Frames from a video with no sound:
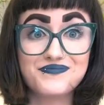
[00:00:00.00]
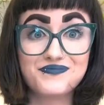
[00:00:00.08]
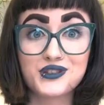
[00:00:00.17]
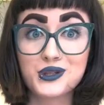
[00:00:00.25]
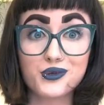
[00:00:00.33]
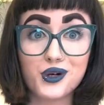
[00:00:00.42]

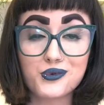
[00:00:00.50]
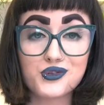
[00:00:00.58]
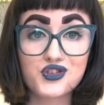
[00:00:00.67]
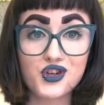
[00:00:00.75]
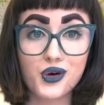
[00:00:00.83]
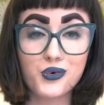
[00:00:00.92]
grow
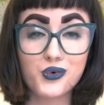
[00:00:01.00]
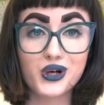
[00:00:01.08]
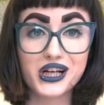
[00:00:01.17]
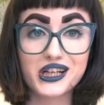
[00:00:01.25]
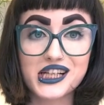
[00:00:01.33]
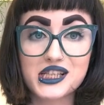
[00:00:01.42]
so
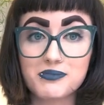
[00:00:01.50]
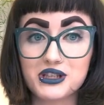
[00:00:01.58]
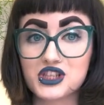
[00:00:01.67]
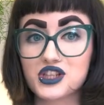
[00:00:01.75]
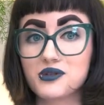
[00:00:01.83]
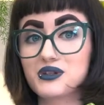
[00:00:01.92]
quickly,
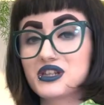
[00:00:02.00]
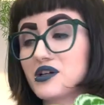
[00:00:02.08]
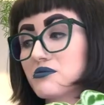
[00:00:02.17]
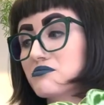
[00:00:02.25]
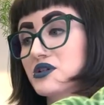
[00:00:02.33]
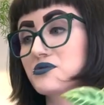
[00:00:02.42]
especially with
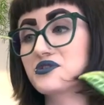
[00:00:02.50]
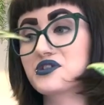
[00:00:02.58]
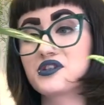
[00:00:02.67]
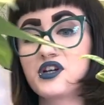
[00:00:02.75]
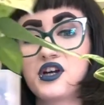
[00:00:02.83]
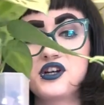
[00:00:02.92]
their
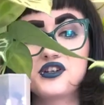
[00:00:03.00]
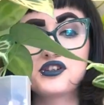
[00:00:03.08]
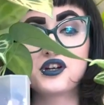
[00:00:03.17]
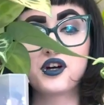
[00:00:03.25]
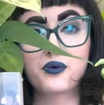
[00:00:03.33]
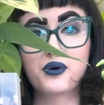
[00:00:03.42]
roots.
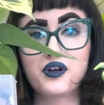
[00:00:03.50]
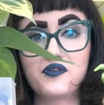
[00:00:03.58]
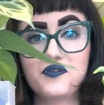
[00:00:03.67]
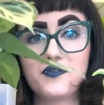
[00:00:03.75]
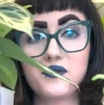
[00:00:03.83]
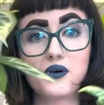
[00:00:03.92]
So
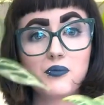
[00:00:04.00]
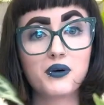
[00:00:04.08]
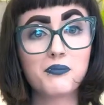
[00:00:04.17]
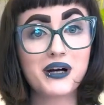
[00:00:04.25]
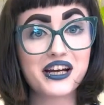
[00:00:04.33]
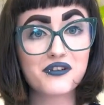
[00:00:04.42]
we
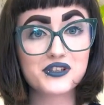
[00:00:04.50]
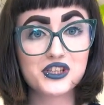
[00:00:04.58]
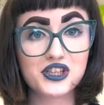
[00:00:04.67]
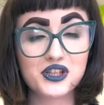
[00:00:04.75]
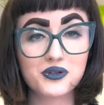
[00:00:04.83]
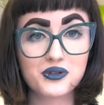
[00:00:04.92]
might have to
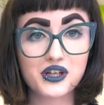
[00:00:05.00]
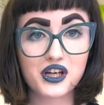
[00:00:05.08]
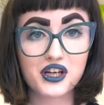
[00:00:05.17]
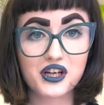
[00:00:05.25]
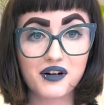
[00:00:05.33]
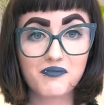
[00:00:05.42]
do
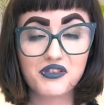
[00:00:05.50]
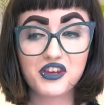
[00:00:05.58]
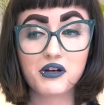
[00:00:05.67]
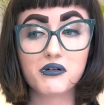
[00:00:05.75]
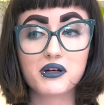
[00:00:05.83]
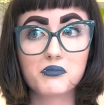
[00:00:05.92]
an
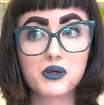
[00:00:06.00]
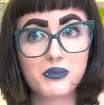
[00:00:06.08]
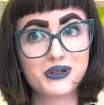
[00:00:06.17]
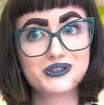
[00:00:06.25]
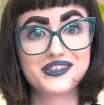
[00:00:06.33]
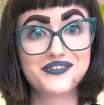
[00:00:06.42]
anthurium
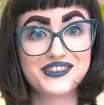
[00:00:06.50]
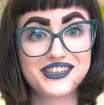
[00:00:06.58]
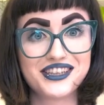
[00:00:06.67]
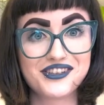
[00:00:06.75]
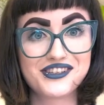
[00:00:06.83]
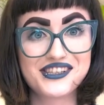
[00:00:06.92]
repotting video